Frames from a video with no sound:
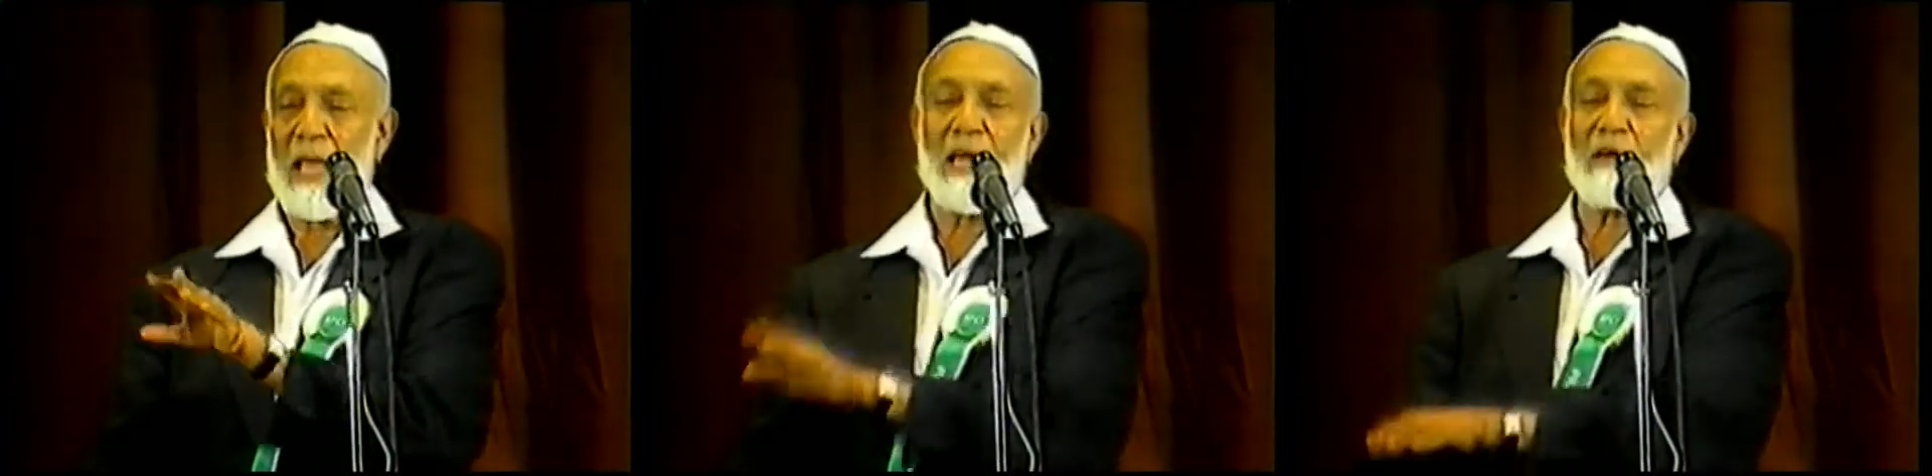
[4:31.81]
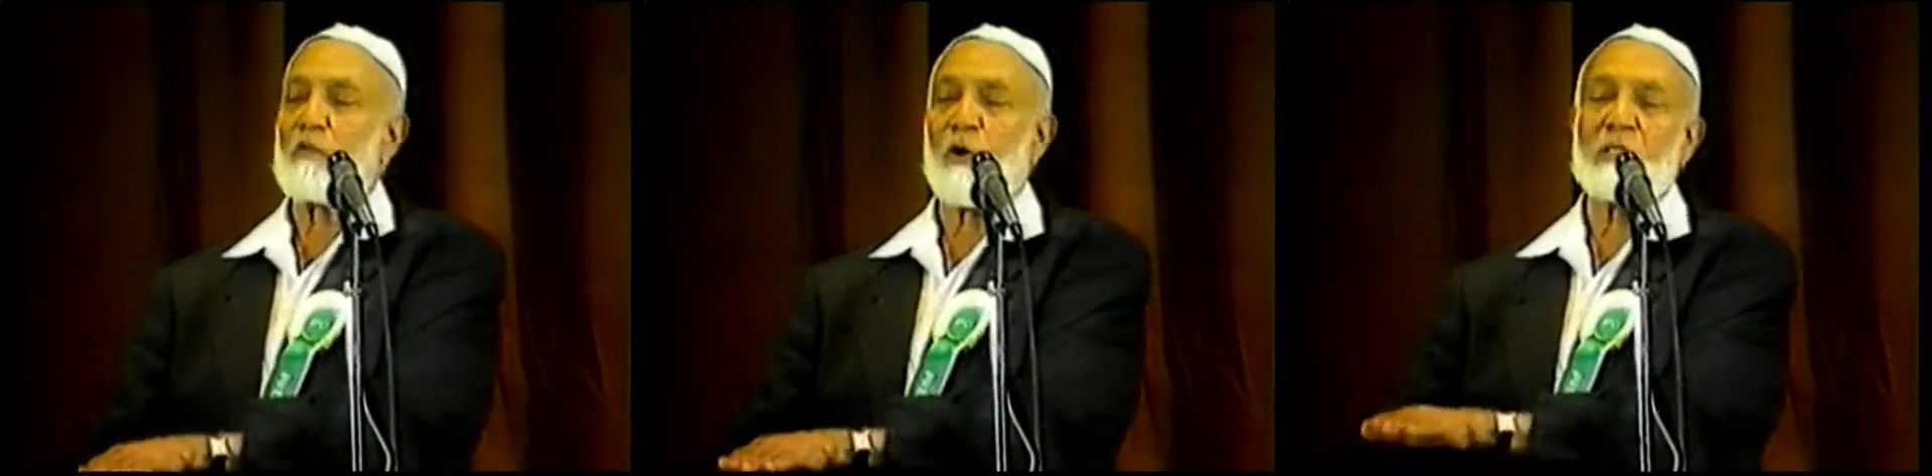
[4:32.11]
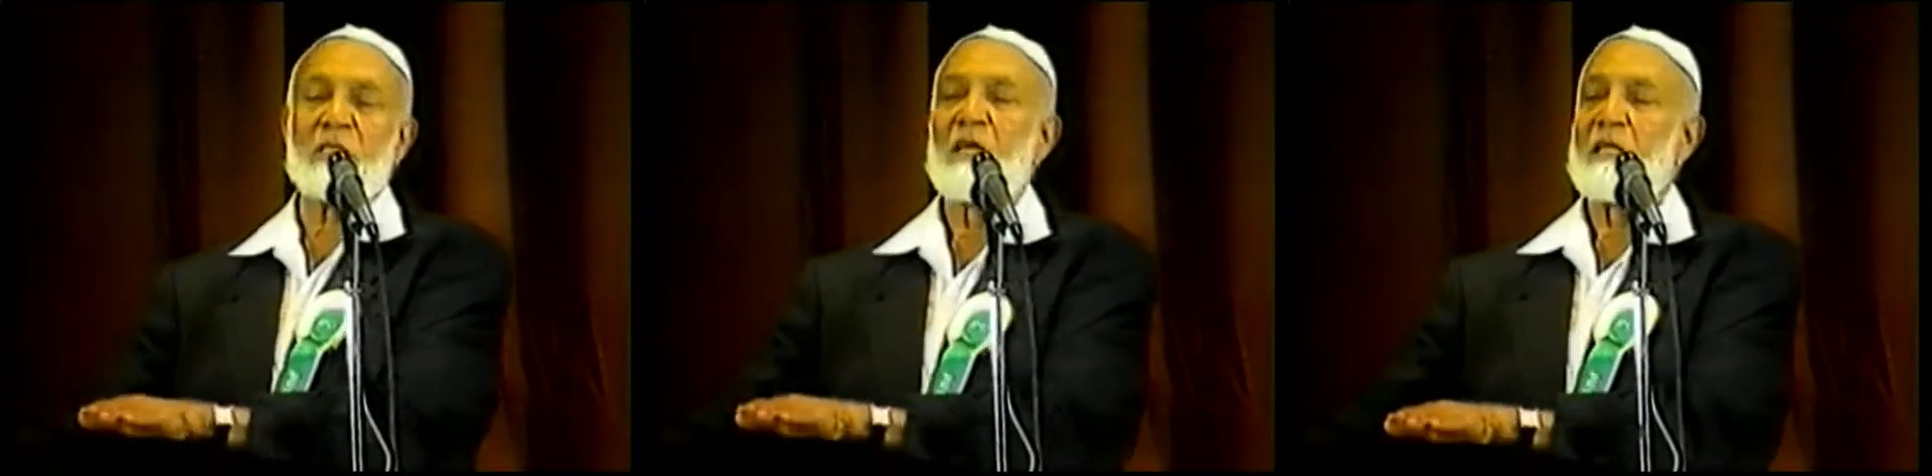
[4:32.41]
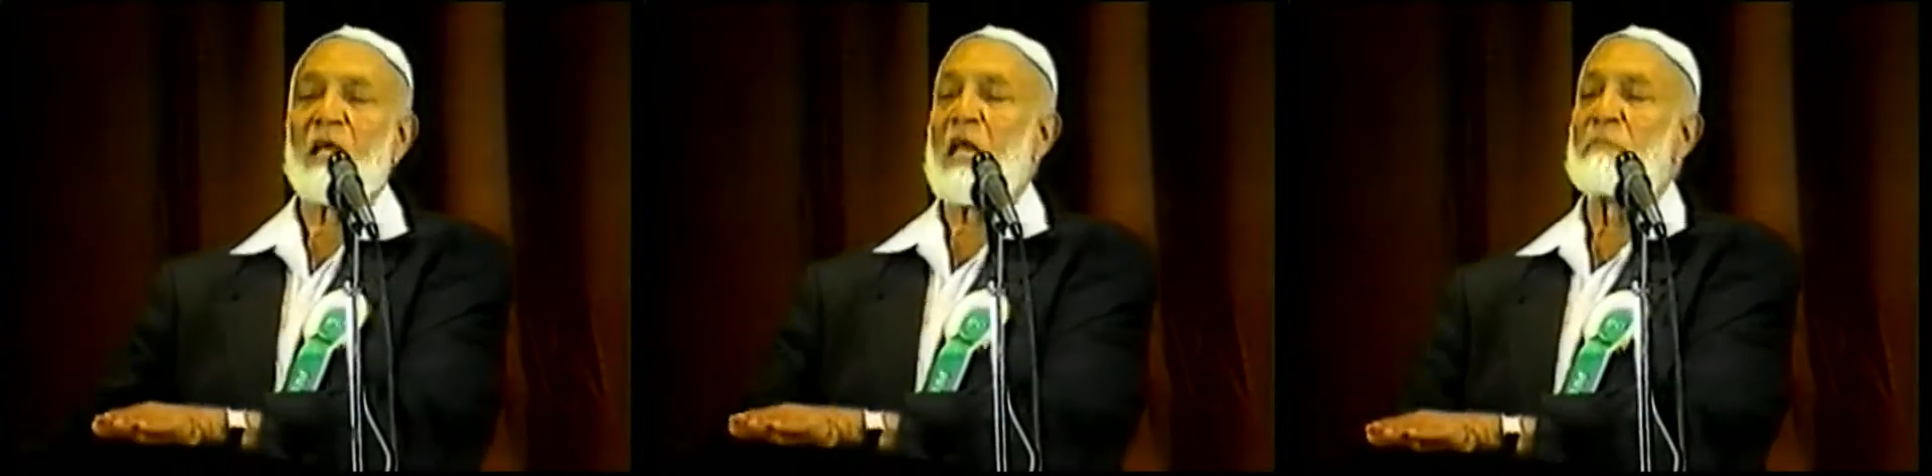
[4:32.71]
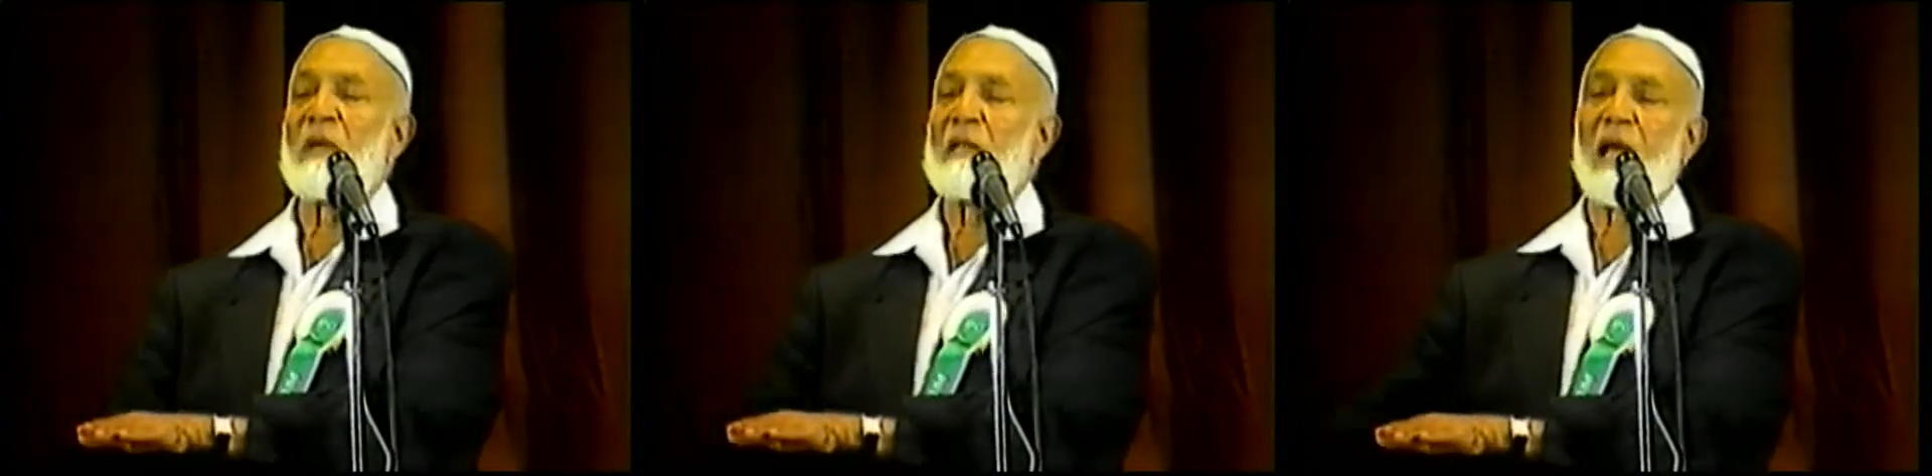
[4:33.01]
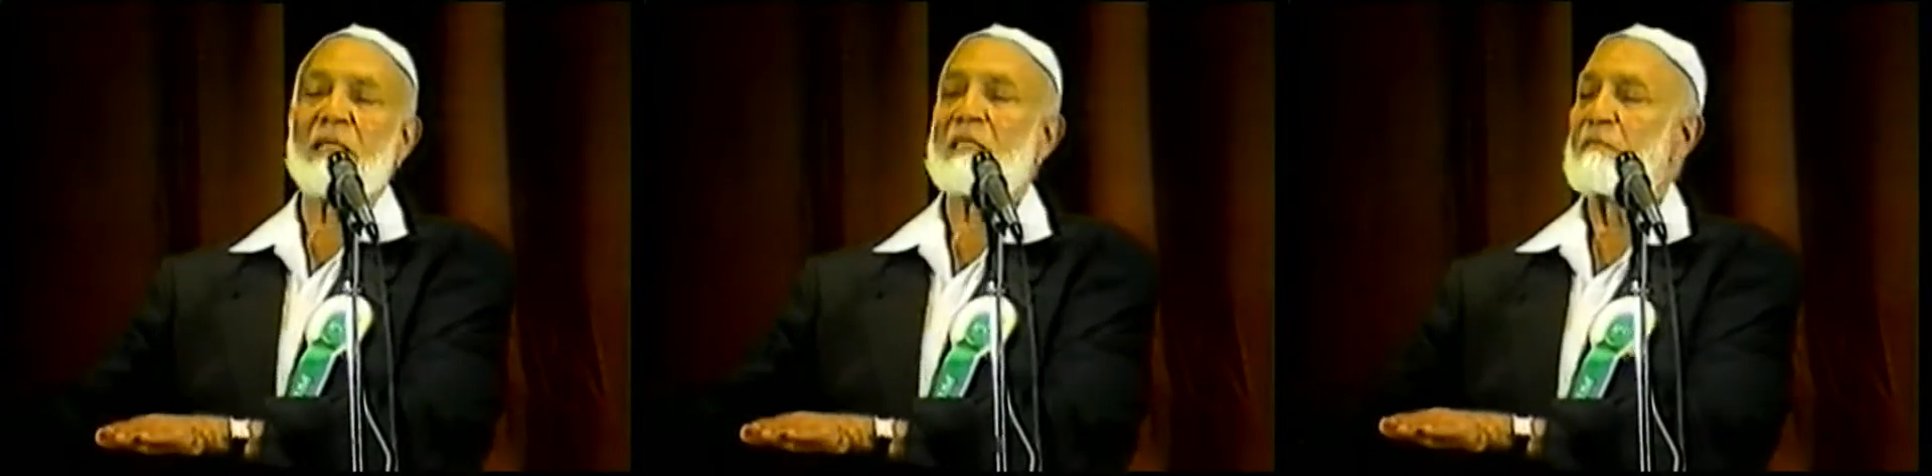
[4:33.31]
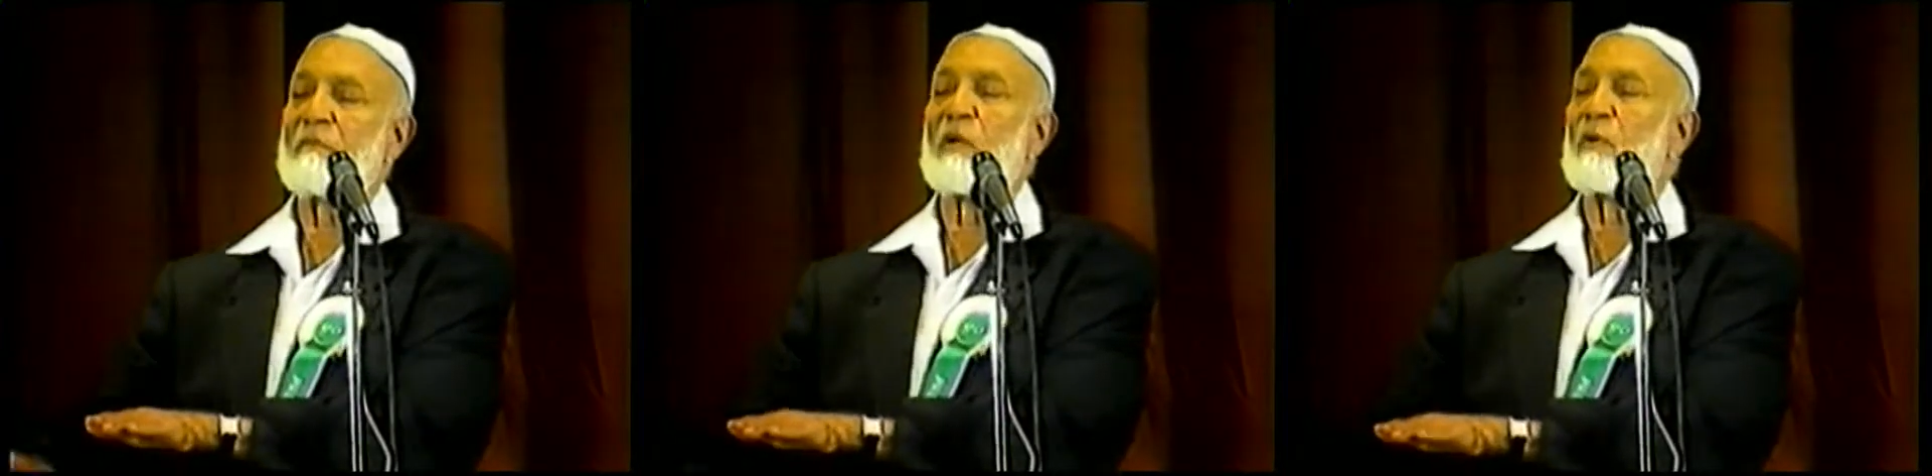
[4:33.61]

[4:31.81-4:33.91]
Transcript: And of course, the Arabian Nights, we